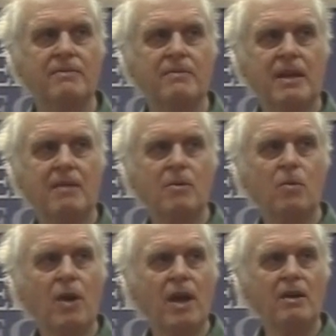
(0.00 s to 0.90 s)
become
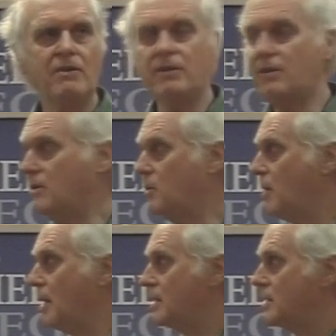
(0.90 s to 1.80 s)
aware of their own
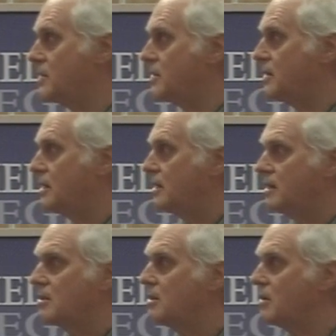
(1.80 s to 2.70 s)
awareness.
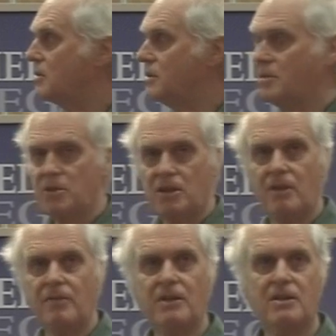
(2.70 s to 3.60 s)
That's known as the
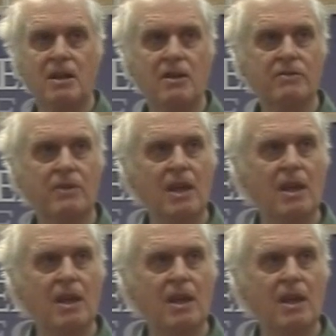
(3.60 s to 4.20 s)
observing self.